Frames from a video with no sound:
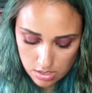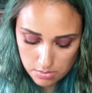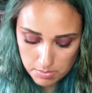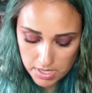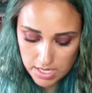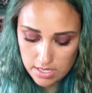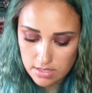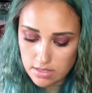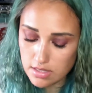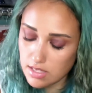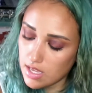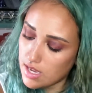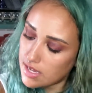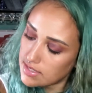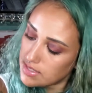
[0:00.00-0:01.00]
Man,
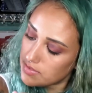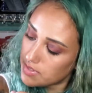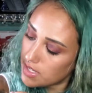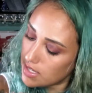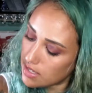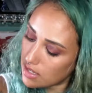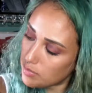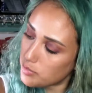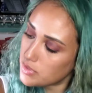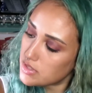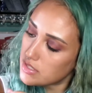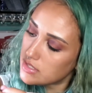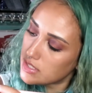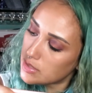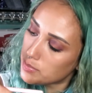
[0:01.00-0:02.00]
lots of kick up with the
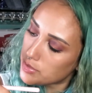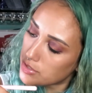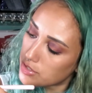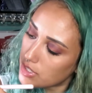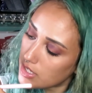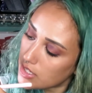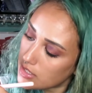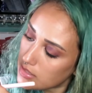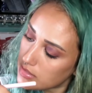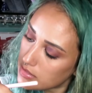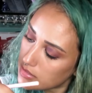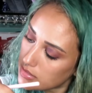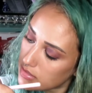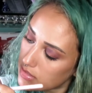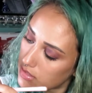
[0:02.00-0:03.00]
deeper shades.